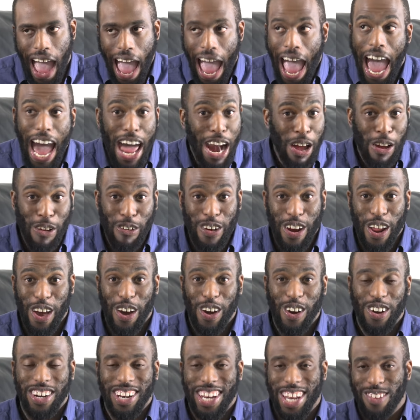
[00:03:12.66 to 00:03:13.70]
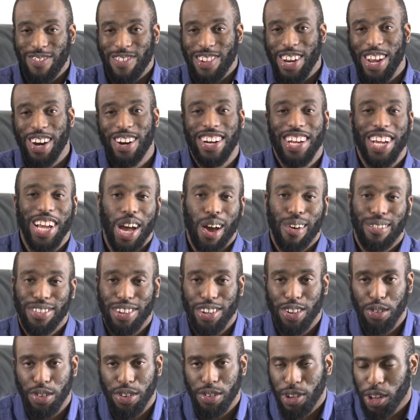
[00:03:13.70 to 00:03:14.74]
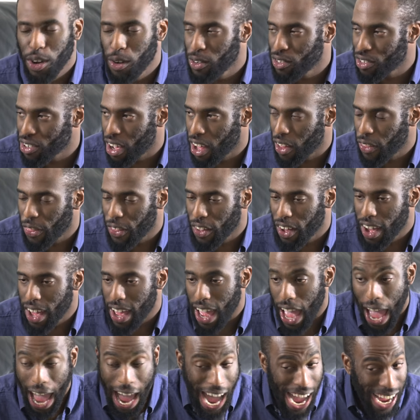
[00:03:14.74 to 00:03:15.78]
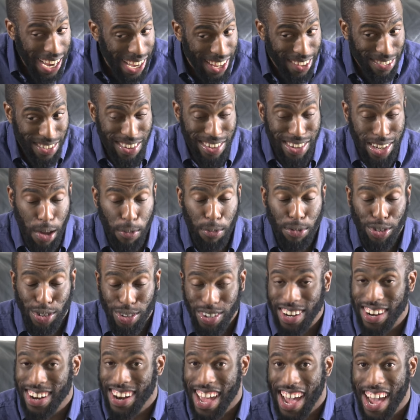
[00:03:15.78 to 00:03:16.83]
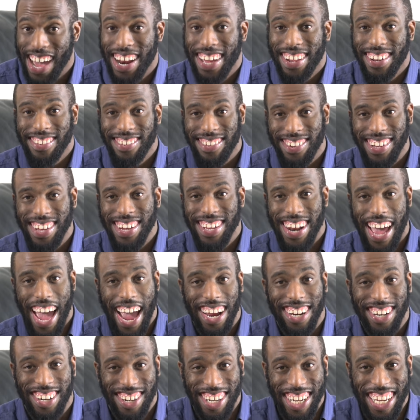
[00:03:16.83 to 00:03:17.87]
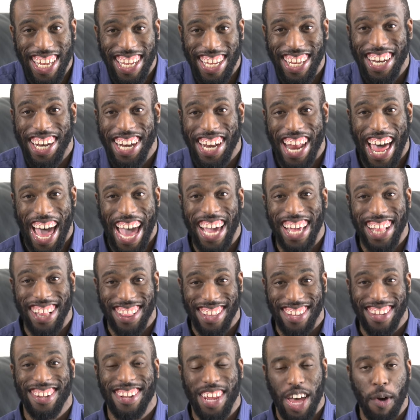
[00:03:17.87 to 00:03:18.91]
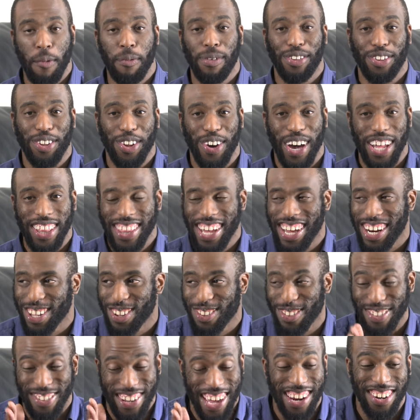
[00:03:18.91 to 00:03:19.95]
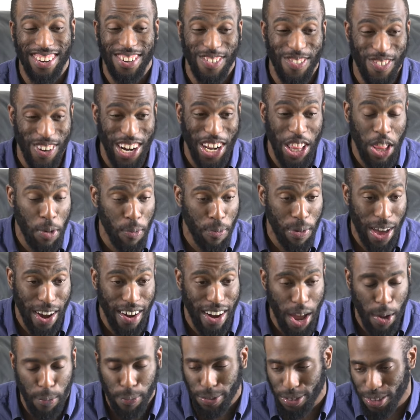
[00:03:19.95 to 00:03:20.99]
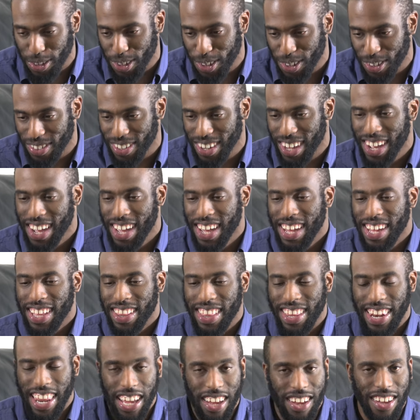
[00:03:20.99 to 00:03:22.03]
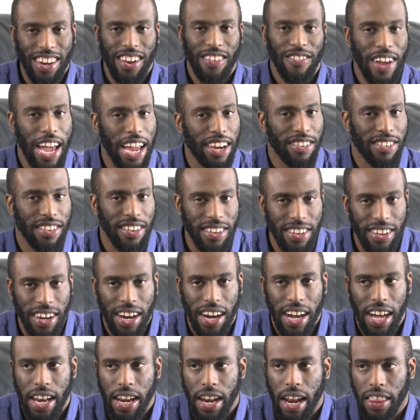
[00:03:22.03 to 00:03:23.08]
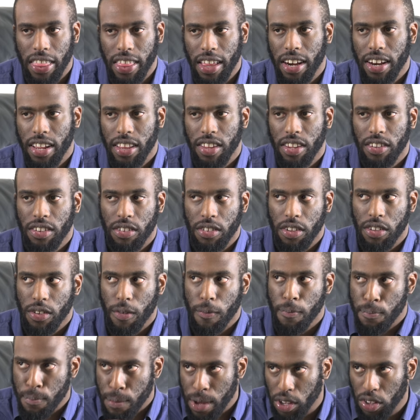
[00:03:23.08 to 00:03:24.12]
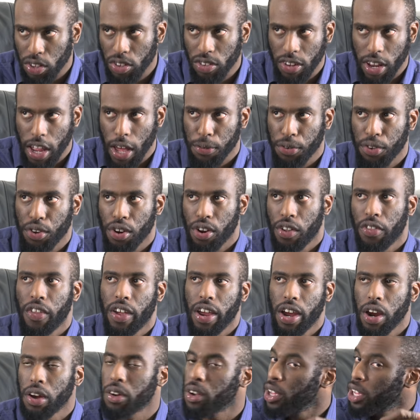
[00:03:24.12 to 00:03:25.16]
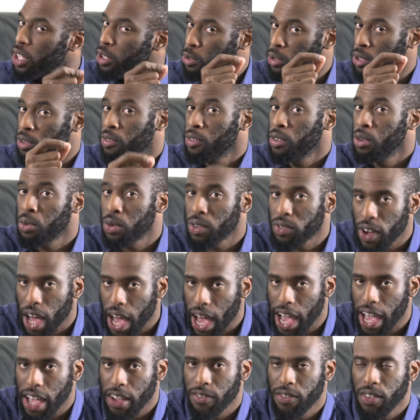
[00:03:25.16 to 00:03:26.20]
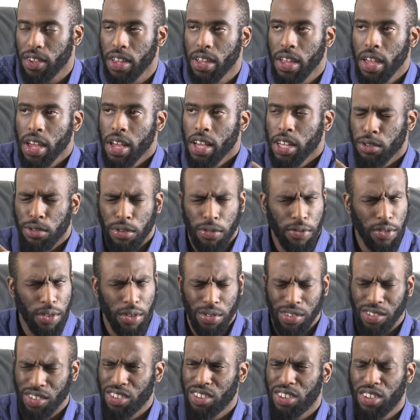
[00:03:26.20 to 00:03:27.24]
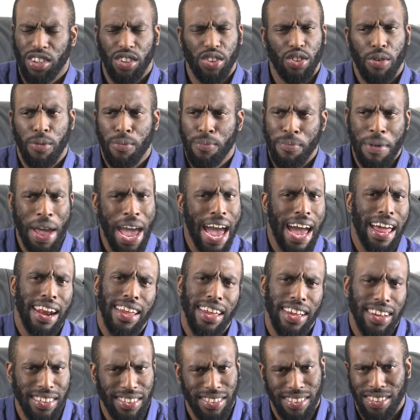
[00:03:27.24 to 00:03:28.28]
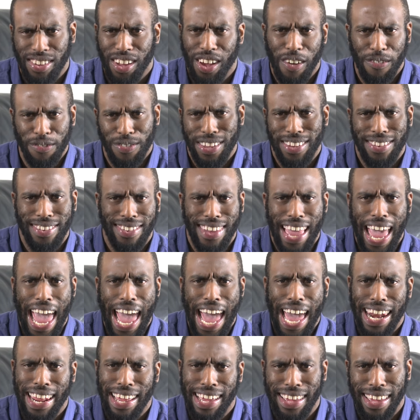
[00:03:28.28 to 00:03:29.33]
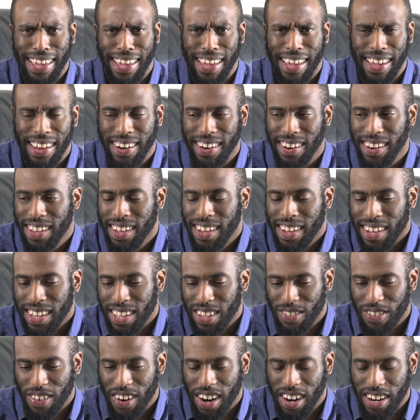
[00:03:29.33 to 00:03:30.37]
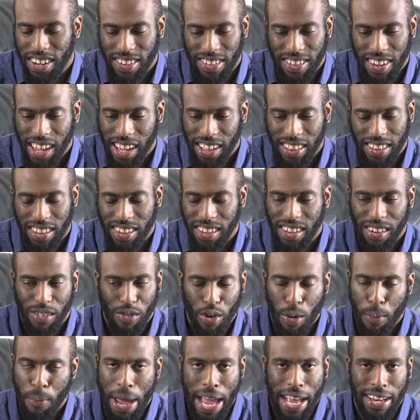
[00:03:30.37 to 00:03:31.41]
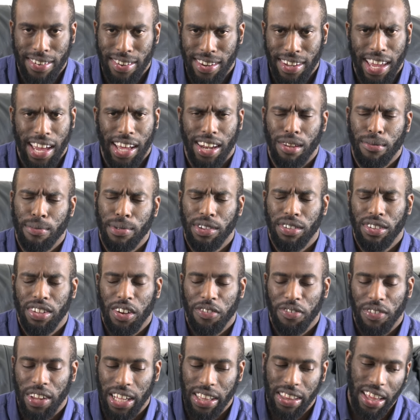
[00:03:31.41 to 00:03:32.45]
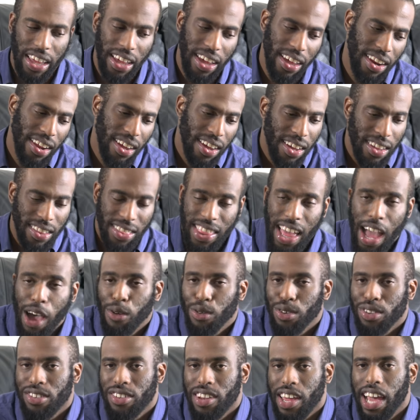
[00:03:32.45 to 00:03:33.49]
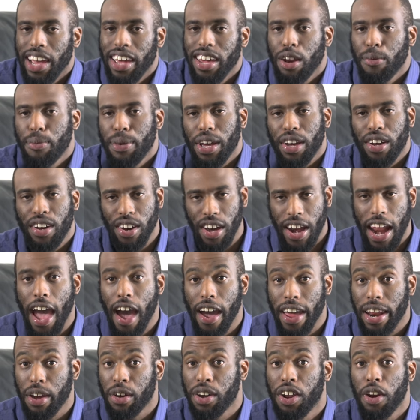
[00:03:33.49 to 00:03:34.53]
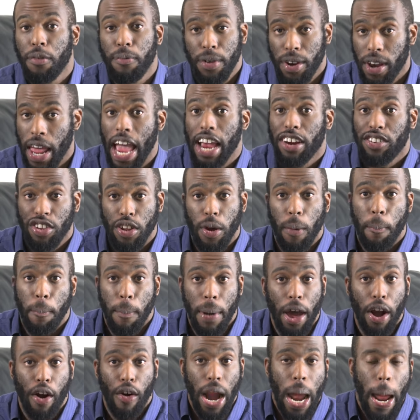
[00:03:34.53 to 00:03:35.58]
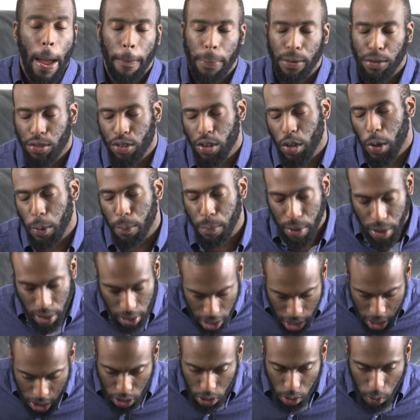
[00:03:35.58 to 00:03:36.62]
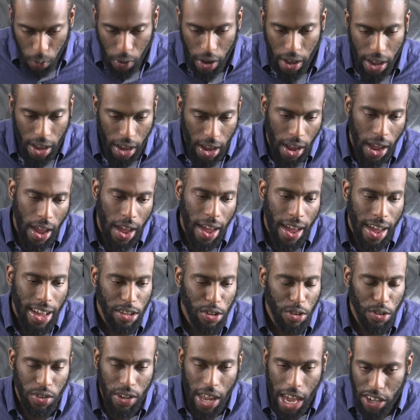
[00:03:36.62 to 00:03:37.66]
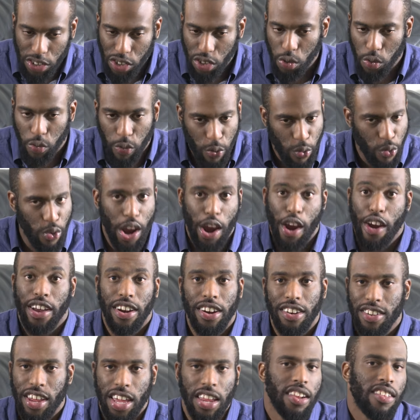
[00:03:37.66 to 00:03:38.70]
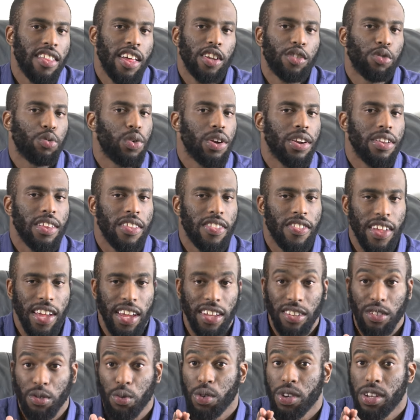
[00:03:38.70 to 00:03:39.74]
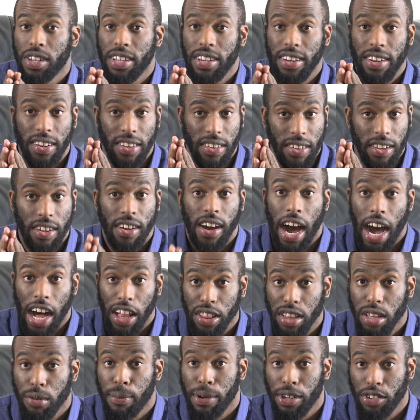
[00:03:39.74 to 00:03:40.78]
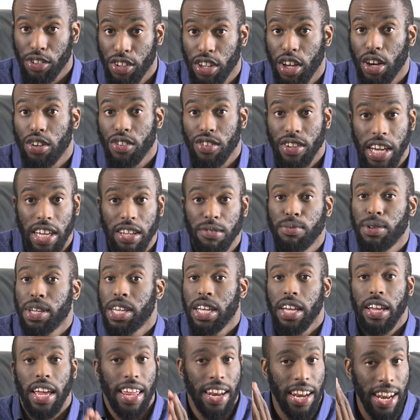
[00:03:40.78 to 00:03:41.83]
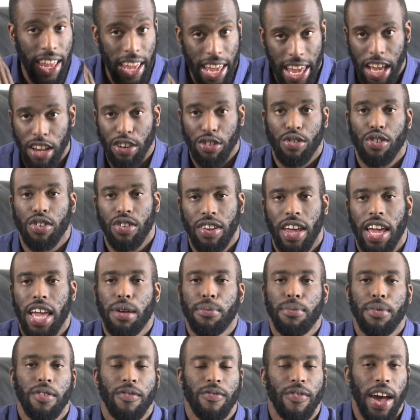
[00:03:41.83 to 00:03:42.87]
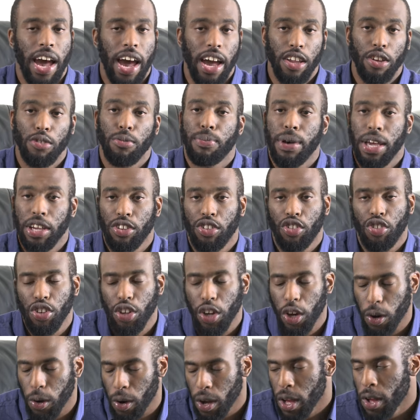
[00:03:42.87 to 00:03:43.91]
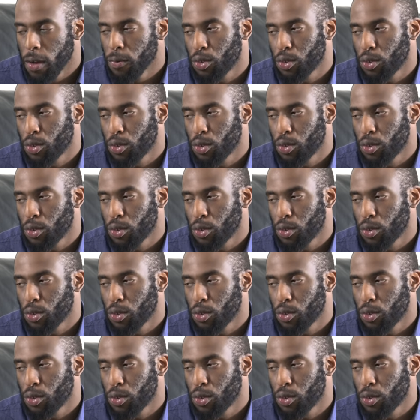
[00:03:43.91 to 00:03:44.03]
I don't know. Let me know in the comment section below what y'all thought. I give this episode a 9 out of 10. I actually like this episode. I thought this was actually one of the better episodes that they could have actually done. And I think that there's some missteps here and there, specifically with Ivy, specifically with just the dramatic stuff, just adding in as far as, like, the romantic element, stuff like that. That could have been cut out, and it could have been actually a better episode. But either way, it was actually very entertaining. That's one of the things with Gotham excels at, being an entertainment value-based show.